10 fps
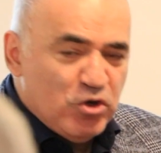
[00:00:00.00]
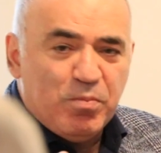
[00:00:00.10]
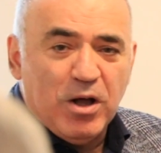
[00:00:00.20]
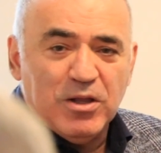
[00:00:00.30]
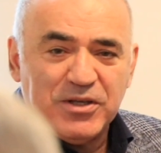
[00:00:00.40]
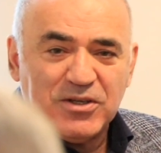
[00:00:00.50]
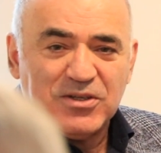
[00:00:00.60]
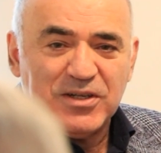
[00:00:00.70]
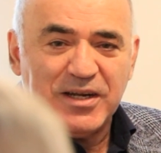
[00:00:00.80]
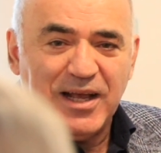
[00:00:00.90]

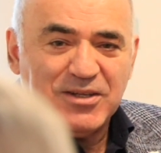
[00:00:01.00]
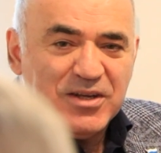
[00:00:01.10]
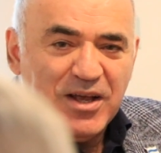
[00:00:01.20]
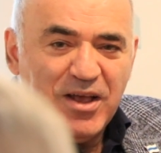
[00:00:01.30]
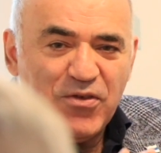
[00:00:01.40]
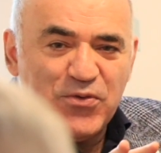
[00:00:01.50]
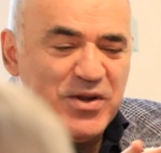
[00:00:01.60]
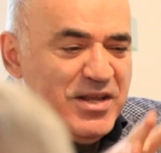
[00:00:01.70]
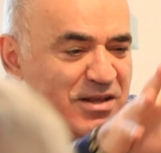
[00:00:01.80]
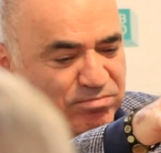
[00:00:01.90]
geopolitics that has
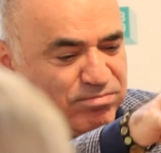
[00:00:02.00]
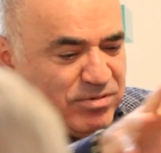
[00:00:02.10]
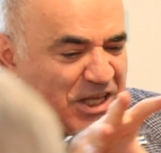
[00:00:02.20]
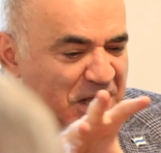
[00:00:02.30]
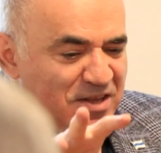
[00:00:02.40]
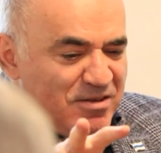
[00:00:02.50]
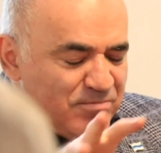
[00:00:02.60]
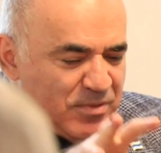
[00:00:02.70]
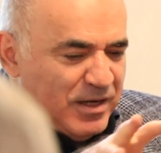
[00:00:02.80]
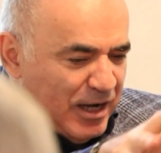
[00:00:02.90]
three
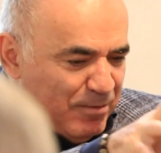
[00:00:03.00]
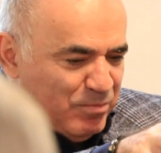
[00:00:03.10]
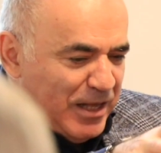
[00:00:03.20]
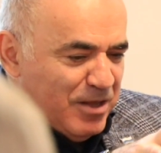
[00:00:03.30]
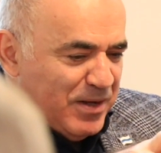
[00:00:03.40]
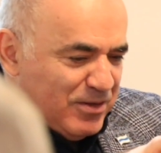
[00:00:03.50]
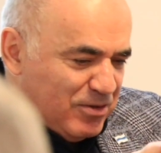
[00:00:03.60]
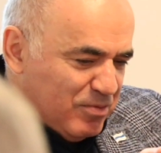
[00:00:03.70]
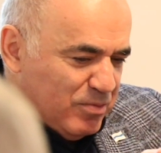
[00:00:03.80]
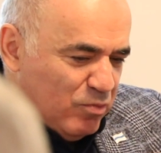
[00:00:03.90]
key
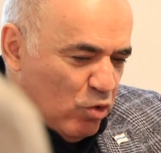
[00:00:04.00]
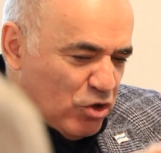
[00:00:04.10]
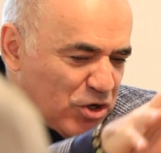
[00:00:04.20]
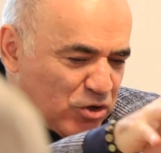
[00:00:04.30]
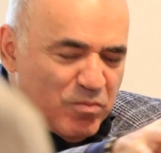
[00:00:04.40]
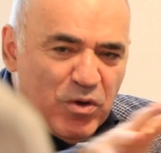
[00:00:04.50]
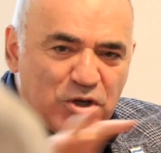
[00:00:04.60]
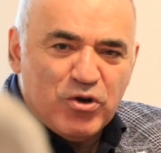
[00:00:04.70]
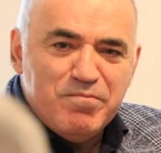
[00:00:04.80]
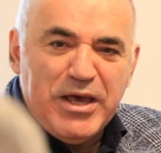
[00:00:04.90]
elements: Washington,
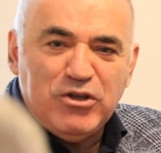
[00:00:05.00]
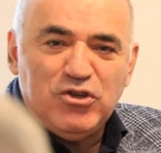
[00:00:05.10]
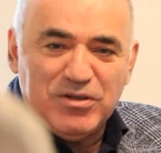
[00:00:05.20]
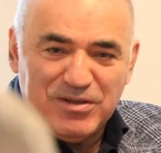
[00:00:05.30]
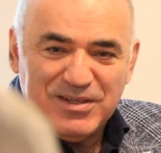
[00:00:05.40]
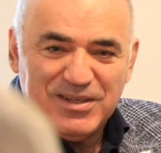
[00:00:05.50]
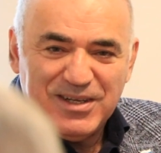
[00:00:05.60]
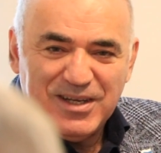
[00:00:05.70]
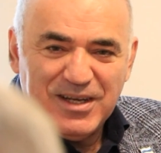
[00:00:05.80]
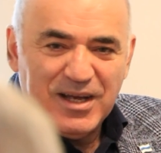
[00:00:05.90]
Moscow, and Beijing.
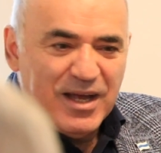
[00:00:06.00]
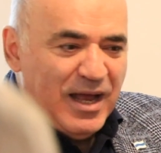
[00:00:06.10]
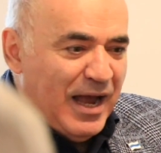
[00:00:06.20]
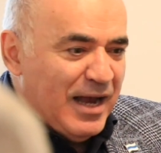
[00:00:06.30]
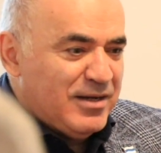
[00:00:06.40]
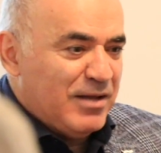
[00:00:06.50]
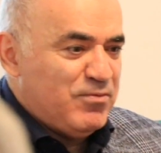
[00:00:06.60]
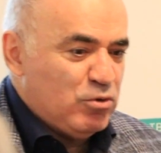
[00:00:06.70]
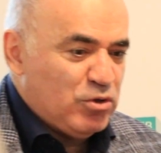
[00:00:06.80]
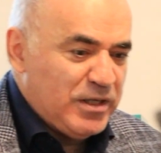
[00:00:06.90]
And
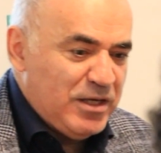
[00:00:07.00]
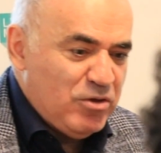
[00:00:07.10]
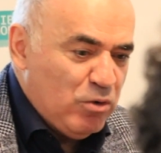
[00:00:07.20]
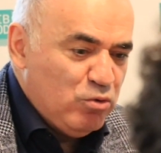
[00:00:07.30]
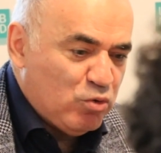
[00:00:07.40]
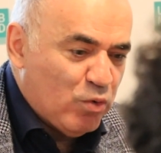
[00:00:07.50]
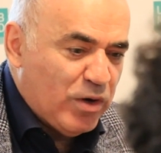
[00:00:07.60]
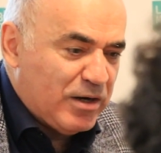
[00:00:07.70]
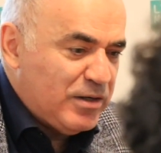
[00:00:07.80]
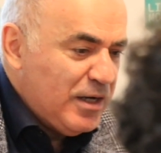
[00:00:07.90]
unfortunately, those who
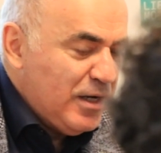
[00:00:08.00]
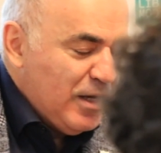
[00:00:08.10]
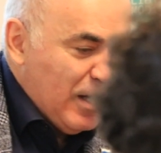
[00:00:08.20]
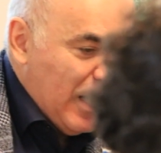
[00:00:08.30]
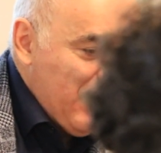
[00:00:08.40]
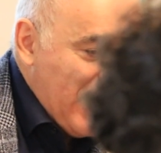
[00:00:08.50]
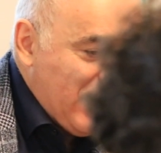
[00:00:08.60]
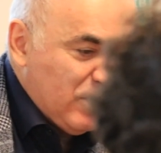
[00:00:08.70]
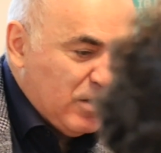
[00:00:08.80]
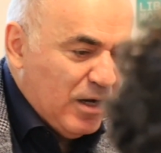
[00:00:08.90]
are
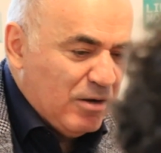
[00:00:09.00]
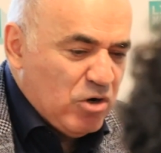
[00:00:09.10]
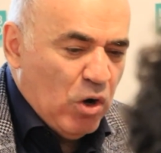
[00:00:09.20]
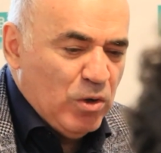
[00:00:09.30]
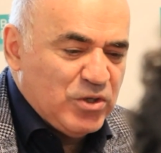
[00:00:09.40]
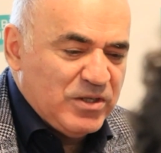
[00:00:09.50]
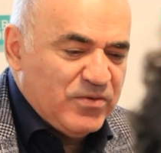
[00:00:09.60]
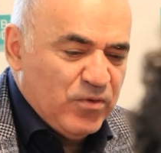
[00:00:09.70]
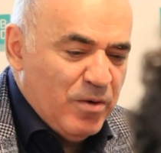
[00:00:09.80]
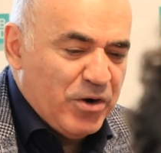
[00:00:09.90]
making calls
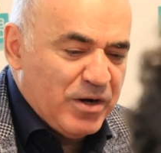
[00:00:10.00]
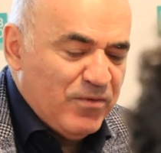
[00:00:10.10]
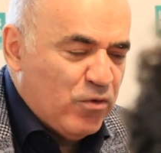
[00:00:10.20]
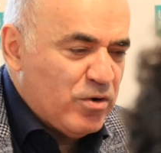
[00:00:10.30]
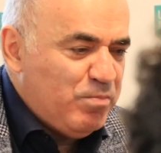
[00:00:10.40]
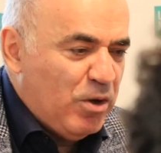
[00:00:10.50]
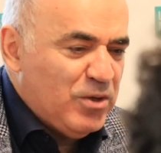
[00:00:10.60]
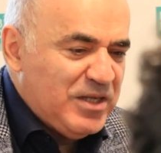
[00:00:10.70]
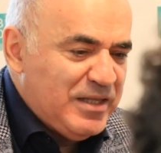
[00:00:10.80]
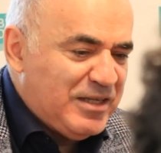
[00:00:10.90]
for American foreign
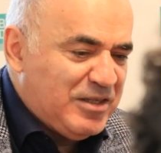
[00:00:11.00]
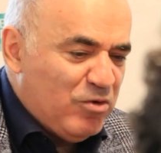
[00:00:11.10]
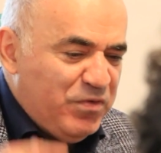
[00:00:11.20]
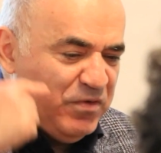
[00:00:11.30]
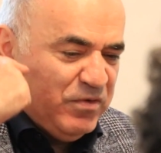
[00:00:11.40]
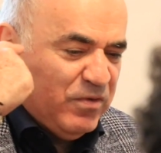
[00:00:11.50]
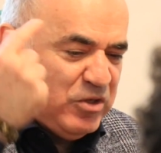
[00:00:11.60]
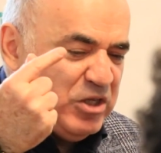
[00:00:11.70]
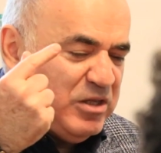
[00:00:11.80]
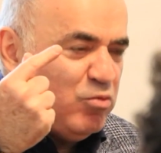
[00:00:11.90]
policy, they still
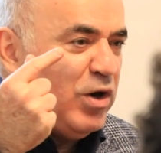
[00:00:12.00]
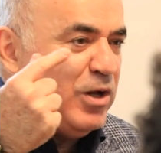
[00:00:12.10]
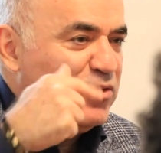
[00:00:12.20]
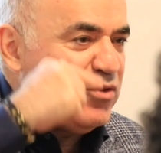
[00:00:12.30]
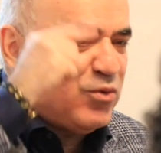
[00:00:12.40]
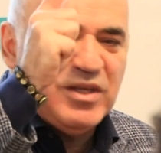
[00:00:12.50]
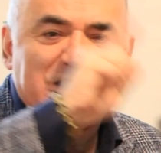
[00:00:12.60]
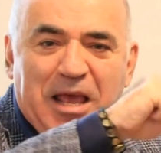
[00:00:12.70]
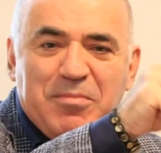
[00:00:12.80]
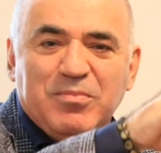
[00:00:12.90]
see the world through the
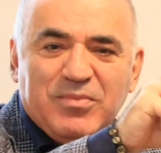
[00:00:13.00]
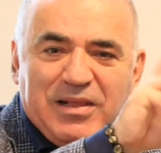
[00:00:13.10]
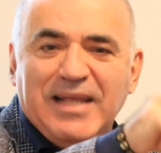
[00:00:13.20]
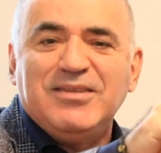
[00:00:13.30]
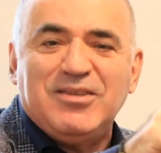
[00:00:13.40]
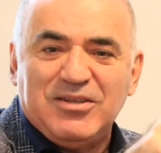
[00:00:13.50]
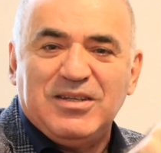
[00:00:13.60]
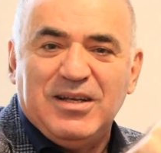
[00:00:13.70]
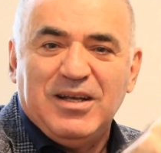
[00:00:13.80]
same lenses.